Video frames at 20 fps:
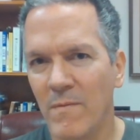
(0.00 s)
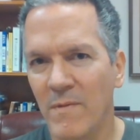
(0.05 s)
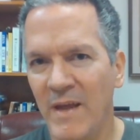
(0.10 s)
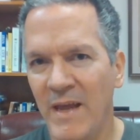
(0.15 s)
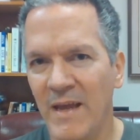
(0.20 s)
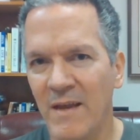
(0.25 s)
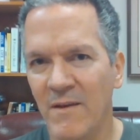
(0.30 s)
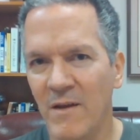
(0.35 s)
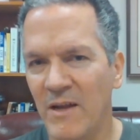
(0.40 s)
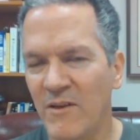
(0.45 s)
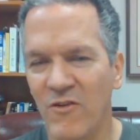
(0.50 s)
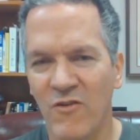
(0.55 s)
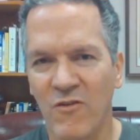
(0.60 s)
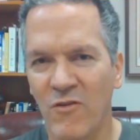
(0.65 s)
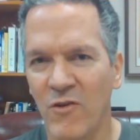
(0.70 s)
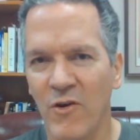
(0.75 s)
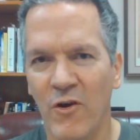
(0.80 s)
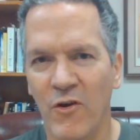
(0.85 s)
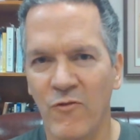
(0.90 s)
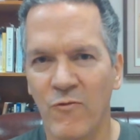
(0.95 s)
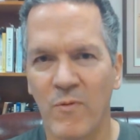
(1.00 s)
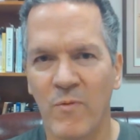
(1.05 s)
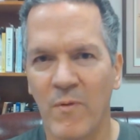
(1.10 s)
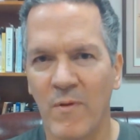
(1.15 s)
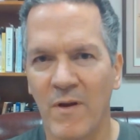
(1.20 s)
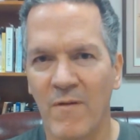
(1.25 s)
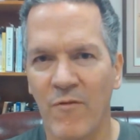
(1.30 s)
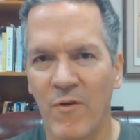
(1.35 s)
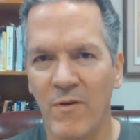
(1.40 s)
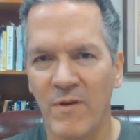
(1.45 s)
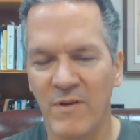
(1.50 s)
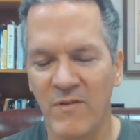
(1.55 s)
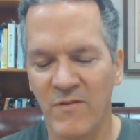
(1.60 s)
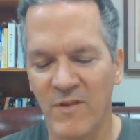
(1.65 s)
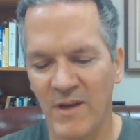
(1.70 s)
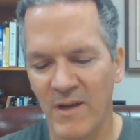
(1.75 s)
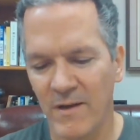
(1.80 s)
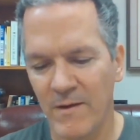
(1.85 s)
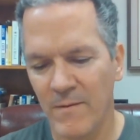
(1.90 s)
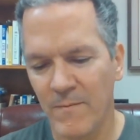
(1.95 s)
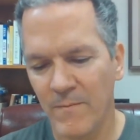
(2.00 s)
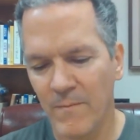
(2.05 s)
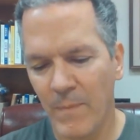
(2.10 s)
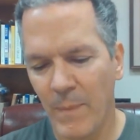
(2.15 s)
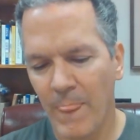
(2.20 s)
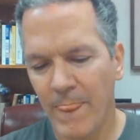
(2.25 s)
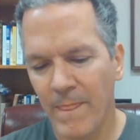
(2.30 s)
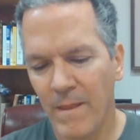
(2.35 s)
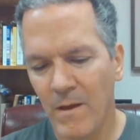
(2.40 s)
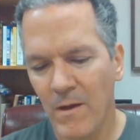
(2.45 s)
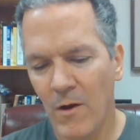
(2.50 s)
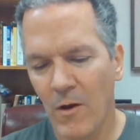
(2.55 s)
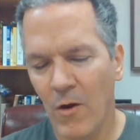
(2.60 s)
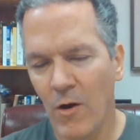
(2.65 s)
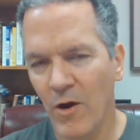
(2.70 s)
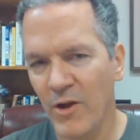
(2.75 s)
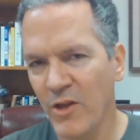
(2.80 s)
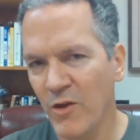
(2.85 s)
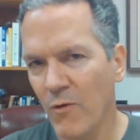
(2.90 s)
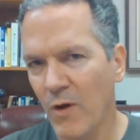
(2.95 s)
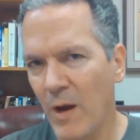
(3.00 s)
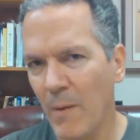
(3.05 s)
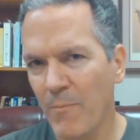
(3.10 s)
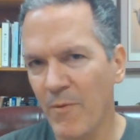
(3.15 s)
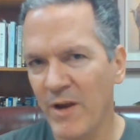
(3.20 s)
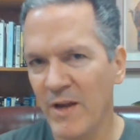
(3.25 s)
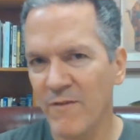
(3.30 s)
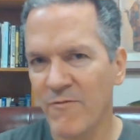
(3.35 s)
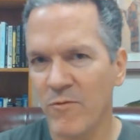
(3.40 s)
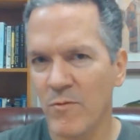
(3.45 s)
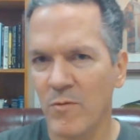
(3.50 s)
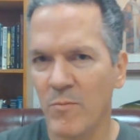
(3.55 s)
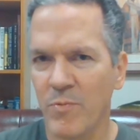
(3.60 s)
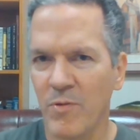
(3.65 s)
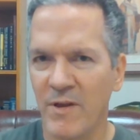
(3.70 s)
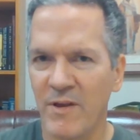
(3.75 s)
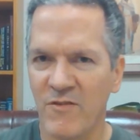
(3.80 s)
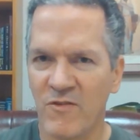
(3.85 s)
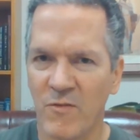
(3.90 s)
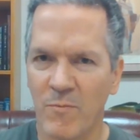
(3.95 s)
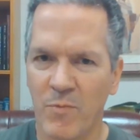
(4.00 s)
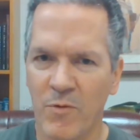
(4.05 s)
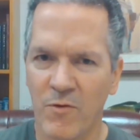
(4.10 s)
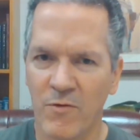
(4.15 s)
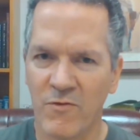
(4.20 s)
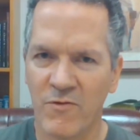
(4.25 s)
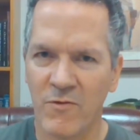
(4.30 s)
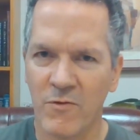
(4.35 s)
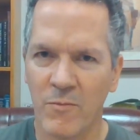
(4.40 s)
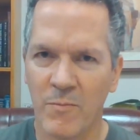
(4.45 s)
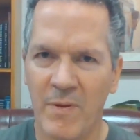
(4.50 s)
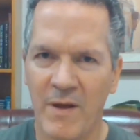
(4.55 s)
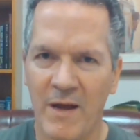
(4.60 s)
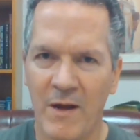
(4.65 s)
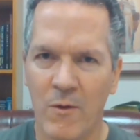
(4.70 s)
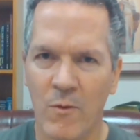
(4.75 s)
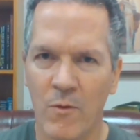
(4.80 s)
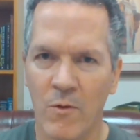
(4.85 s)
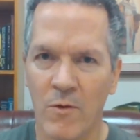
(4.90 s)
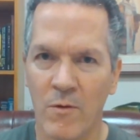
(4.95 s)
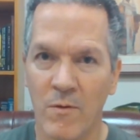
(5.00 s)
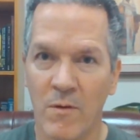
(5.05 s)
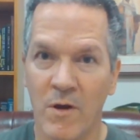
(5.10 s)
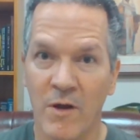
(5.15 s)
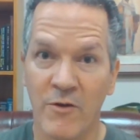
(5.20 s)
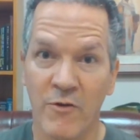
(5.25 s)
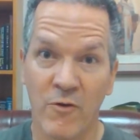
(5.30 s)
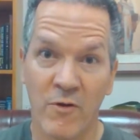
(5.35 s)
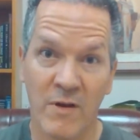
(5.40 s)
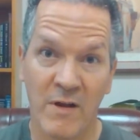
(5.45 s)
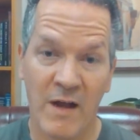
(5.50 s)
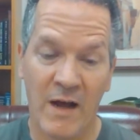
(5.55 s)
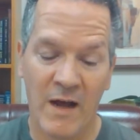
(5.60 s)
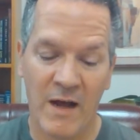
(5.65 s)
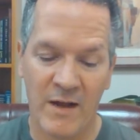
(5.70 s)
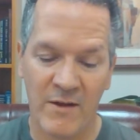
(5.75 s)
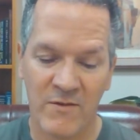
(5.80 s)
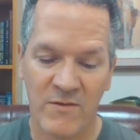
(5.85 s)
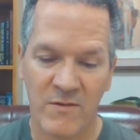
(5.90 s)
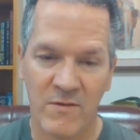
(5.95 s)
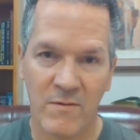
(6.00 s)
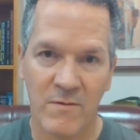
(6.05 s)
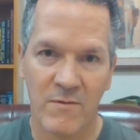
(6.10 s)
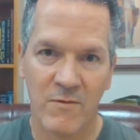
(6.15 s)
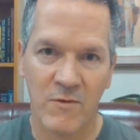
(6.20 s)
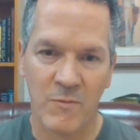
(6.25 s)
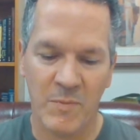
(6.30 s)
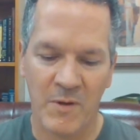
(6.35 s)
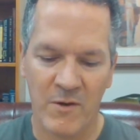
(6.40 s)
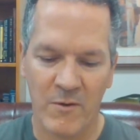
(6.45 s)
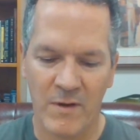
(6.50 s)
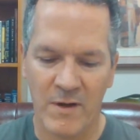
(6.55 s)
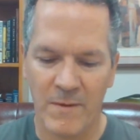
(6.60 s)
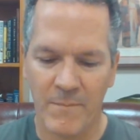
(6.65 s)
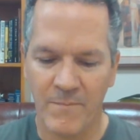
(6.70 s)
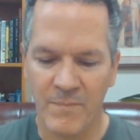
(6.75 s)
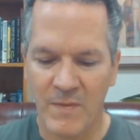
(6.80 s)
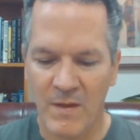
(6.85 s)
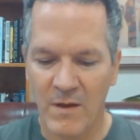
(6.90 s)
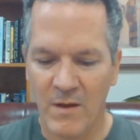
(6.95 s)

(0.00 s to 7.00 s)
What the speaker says: And I just close with what I've already said. Are you operating from a place of personal power under God's spirit?